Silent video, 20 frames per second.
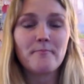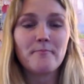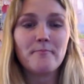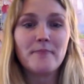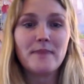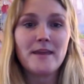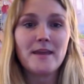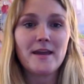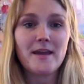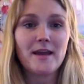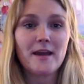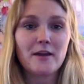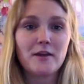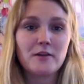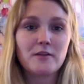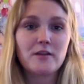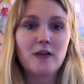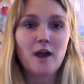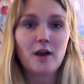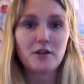being a
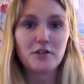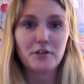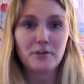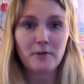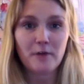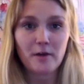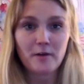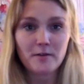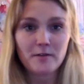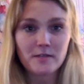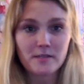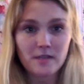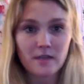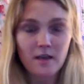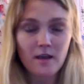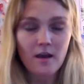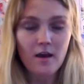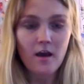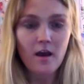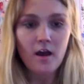talk show host.
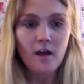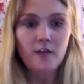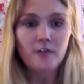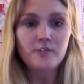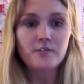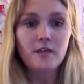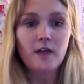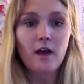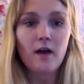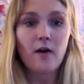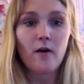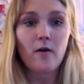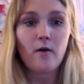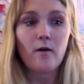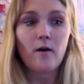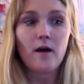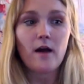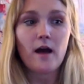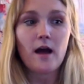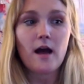So